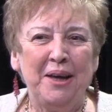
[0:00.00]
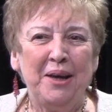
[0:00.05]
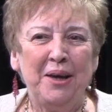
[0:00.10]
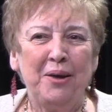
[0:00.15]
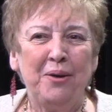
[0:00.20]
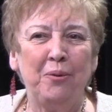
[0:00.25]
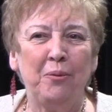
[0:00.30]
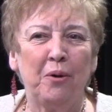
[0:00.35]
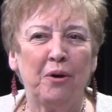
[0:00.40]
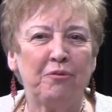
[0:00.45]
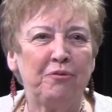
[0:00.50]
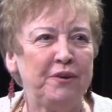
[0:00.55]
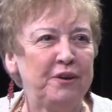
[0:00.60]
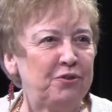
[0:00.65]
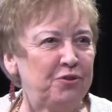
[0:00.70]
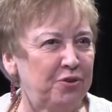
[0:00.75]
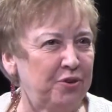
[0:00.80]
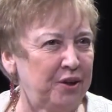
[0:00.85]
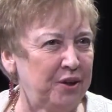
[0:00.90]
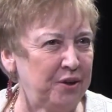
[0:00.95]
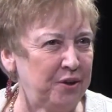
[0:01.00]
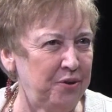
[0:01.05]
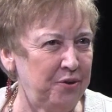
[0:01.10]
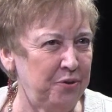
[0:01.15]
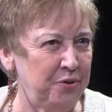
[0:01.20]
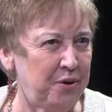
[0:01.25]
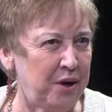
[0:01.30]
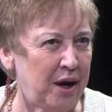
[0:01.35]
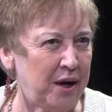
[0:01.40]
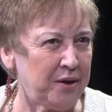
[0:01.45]
who are featured in a
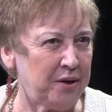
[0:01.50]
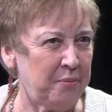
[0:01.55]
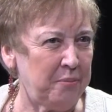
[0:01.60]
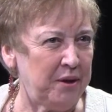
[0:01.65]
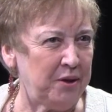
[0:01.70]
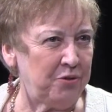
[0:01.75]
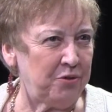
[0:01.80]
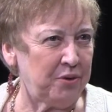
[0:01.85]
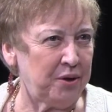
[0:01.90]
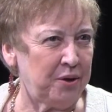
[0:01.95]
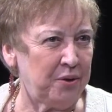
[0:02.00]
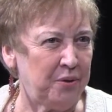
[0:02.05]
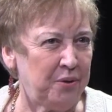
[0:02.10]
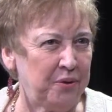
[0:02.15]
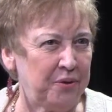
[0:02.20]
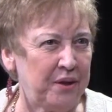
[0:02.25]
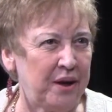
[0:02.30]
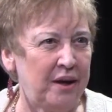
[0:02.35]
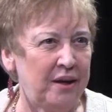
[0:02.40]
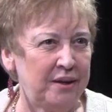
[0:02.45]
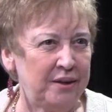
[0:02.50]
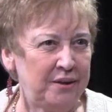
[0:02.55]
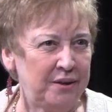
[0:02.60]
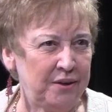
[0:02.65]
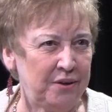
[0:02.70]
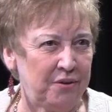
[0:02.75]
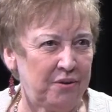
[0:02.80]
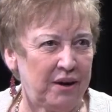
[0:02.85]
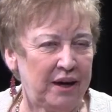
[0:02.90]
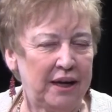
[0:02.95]
new documentary called The
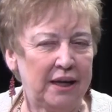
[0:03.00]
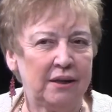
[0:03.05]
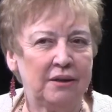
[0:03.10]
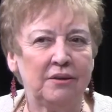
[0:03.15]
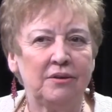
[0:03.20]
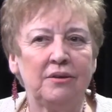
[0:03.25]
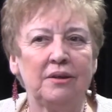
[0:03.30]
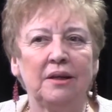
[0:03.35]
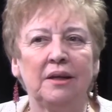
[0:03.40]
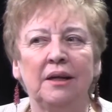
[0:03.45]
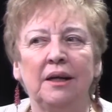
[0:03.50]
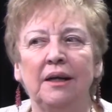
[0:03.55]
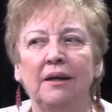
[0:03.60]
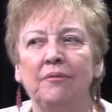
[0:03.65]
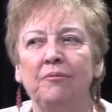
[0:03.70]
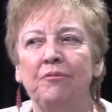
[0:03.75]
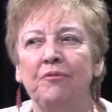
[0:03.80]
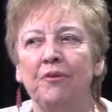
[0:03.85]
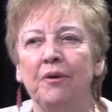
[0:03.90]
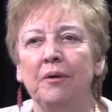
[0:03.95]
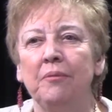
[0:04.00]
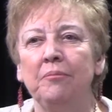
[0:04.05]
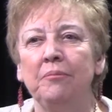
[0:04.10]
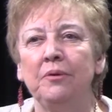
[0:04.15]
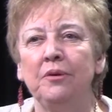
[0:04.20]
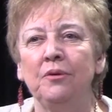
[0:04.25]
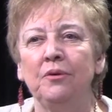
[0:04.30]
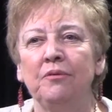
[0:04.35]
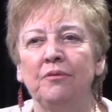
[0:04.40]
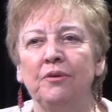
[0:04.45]
Hunting Ground from
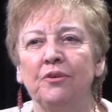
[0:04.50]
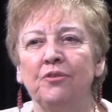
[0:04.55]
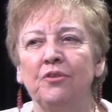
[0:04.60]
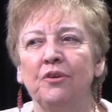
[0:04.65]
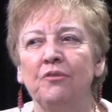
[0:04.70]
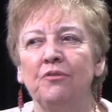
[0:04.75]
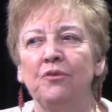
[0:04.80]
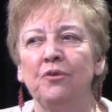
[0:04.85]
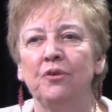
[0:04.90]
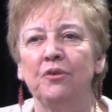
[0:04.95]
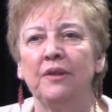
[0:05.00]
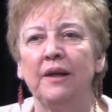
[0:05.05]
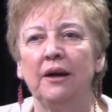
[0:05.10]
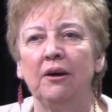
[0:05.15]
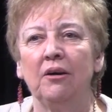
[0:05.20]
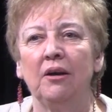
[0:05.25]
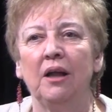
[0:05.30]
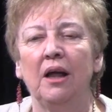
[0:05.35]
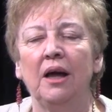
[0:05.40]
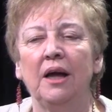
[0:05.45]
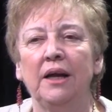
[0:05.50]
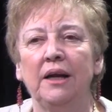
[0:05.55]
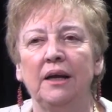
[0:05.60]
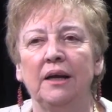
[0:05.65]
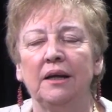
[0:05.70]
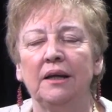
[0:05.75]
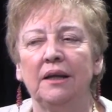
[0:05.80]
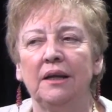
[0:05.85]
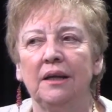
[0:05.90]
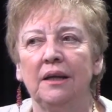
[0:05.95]
University of North
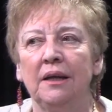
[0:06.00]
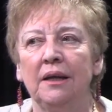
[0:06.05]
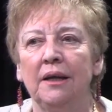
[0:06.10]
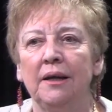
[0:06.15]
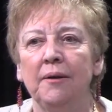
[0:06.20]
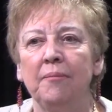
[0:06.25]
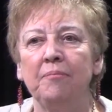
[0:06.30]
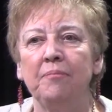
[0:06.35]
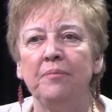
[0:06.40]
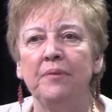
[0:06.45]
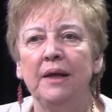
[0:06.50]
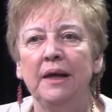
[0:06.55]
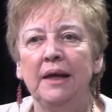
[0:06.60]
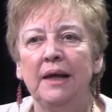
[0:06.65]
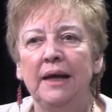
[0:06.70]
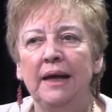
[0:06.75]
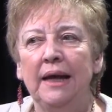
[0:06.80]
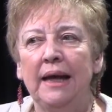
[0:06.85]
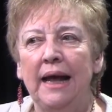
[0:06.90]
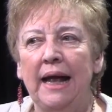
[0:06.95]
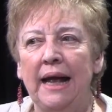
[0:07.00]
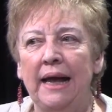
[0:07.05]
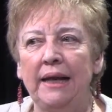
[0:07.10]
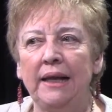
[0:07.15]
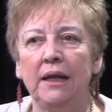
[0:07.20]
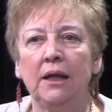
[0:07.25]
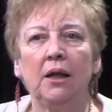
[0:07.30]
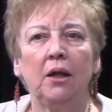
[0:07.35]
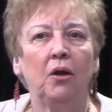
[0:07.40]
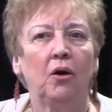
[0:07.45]
Carolina,
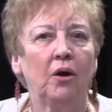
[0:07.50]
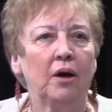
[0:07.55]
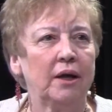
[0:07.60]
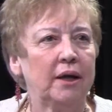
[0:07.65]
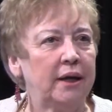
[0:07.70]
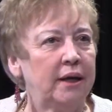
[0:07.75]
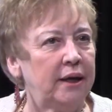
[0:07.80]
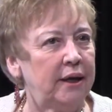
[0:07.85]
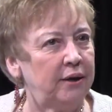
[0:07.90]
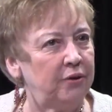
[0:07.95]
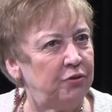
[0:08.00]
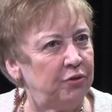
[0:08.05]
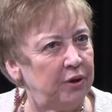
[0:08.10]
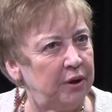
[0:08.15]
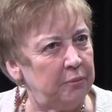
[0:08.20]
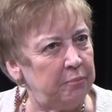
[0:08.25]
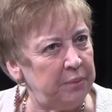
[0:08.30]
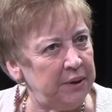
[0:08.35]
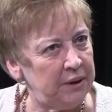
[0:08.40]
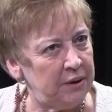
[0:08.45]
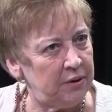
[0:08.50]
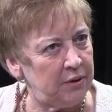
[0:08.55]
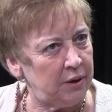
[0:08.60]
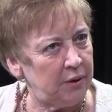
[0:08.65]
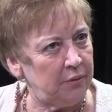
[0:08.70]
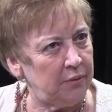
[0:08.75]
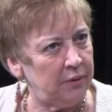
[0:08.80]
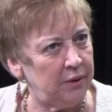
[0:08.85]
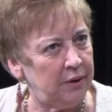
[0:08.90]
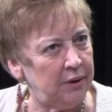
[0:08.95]
Annie Clark and Andrea
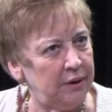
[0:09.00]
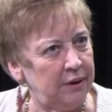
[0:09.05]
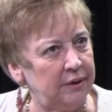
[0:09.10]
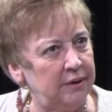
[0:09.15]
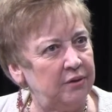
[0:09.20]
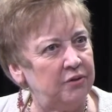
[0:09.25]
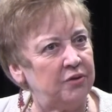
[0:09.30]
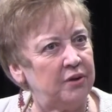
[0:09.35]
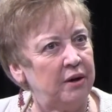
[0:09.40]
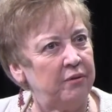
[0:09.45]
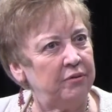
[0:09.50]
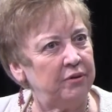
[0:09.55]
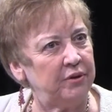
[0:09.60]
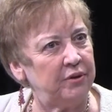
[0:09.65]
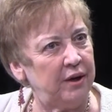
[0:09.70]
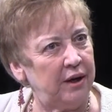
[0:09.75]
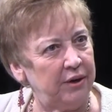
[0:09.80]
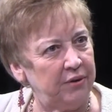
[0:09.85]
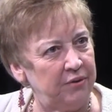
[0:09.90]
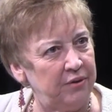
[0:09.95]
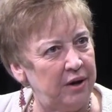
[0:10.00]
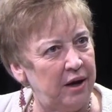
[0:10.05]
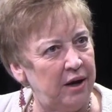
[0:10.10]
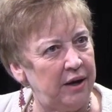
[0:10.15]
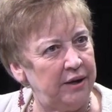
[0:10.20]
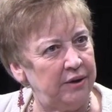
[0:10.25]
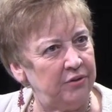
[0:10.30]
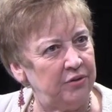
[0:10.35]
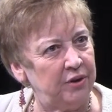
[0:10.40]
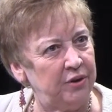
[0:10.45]
Pinto, discovered Title IX as